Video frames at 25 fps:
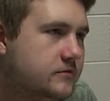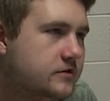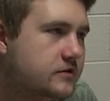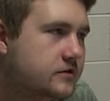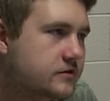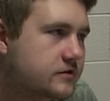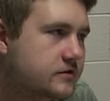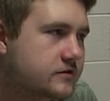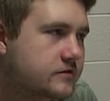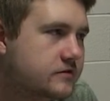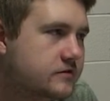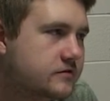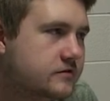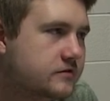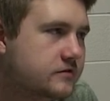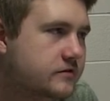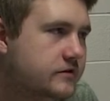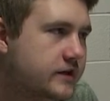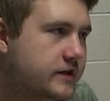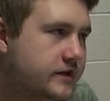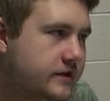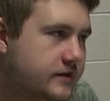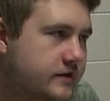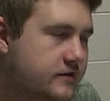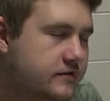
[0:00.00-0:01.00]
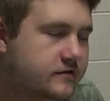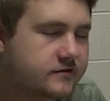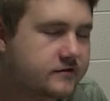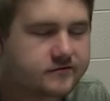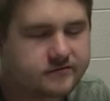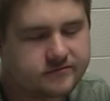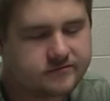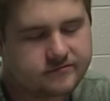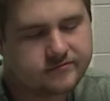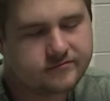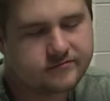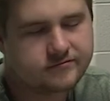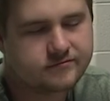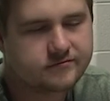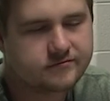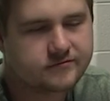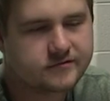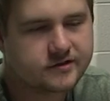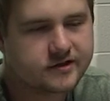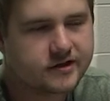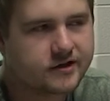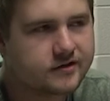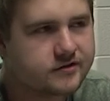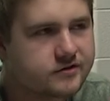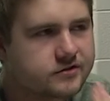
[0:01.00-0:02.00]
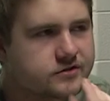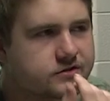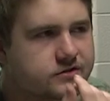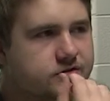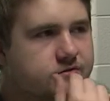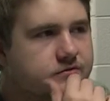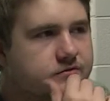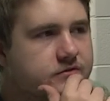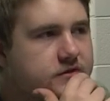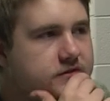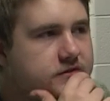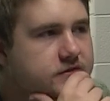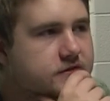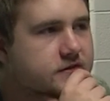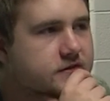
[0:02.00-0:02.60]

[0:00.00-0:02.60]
them look like the characters. So,